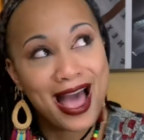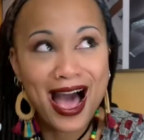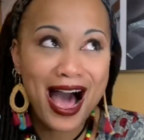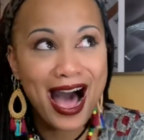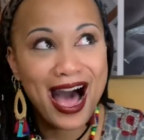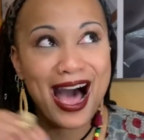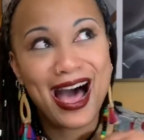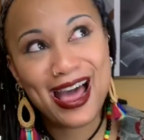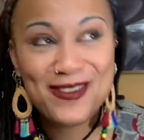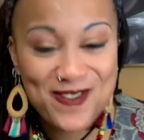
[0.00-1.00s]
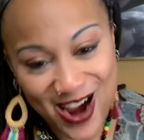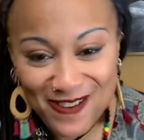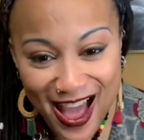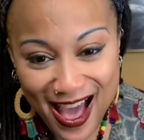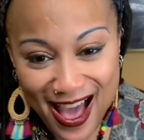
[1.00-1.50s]
On
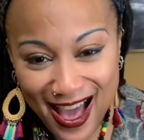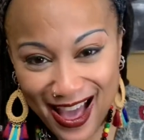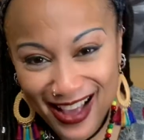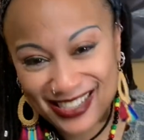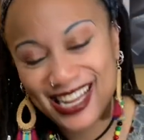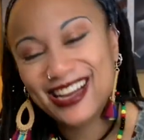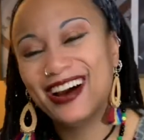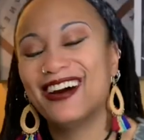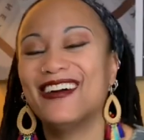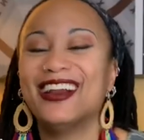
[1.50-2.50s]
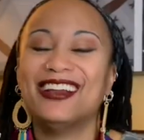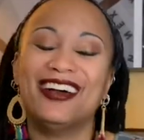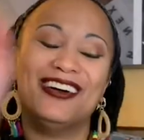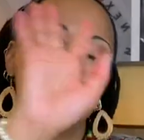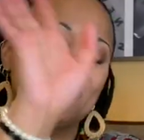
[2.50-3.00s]
purpose. All right,
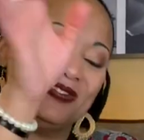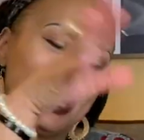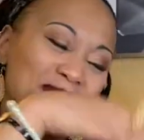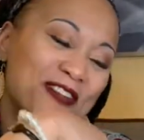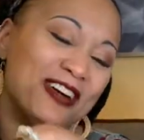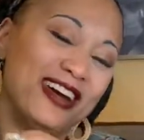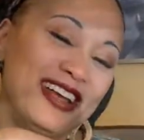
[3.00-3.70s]
y'all. Happy Friday.